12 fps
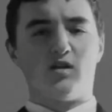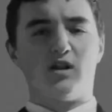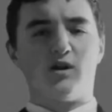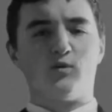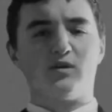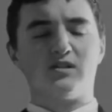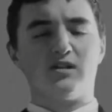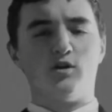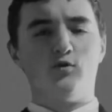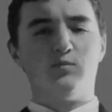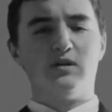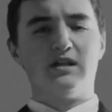There was an
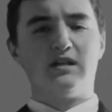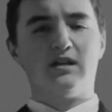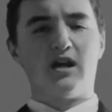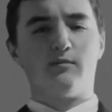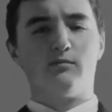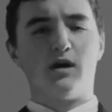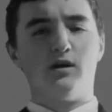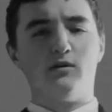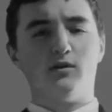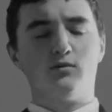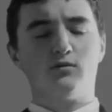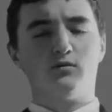opening at my
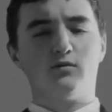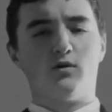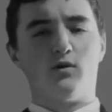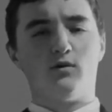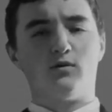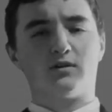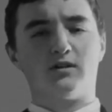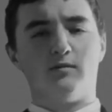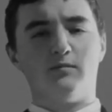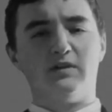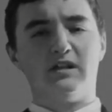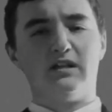local cord
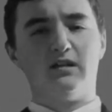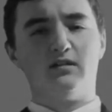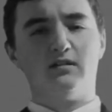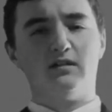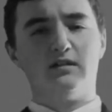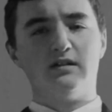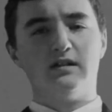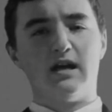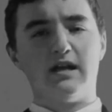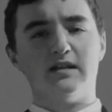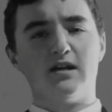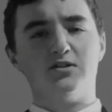company,
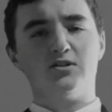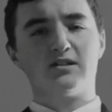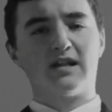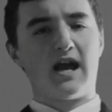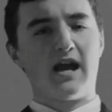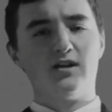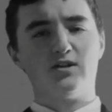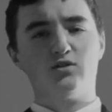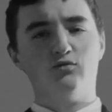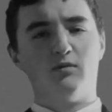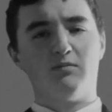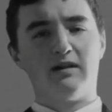and I just had
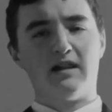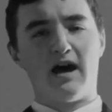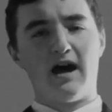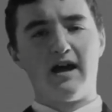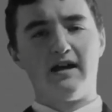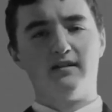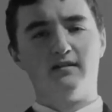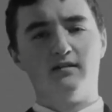to apply.